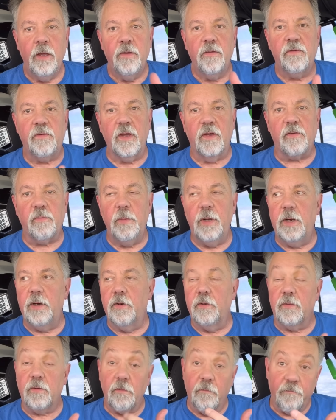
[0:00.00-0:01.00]
six
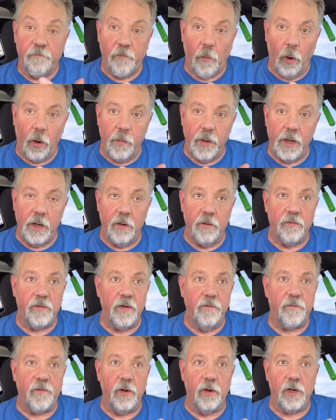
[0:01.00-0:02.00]
meters, four meters
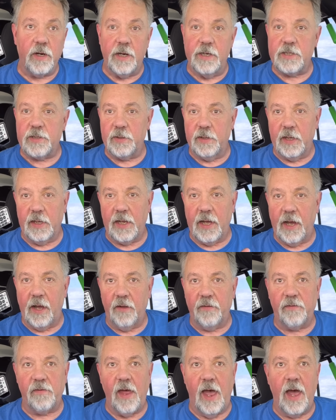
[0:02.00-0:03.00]
if your country
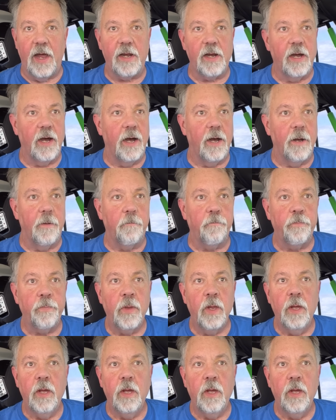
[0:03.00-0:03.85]
allows that. Um,